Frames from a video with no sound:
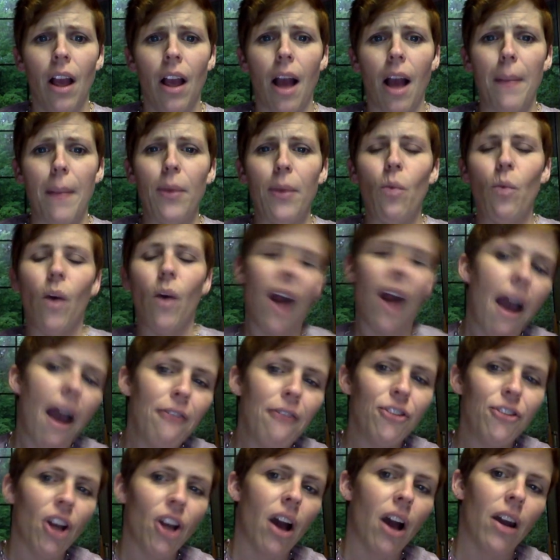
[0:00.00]
I mean, what
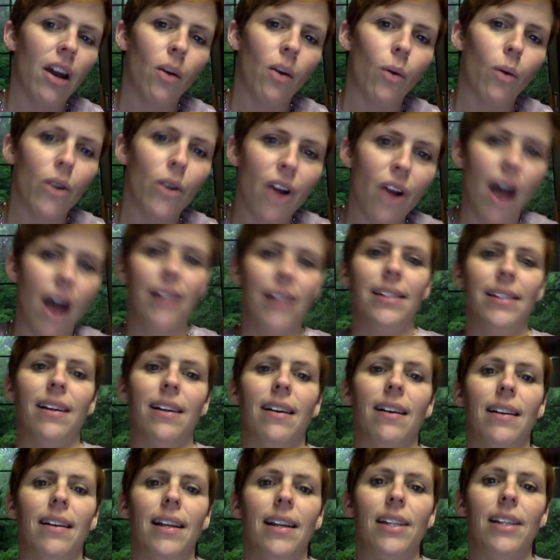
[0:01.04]
I've done or not
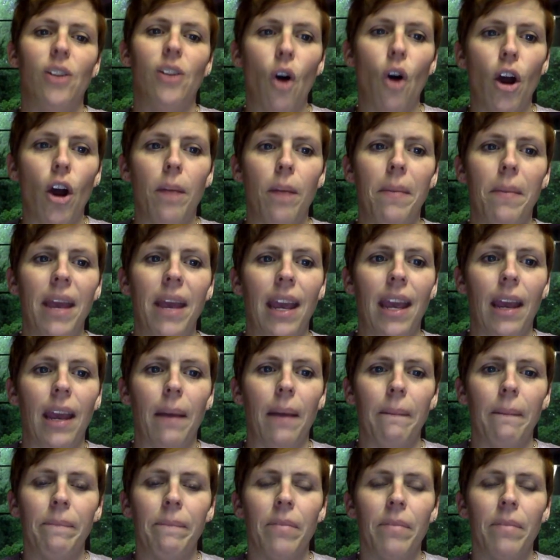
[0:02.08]
done is on me.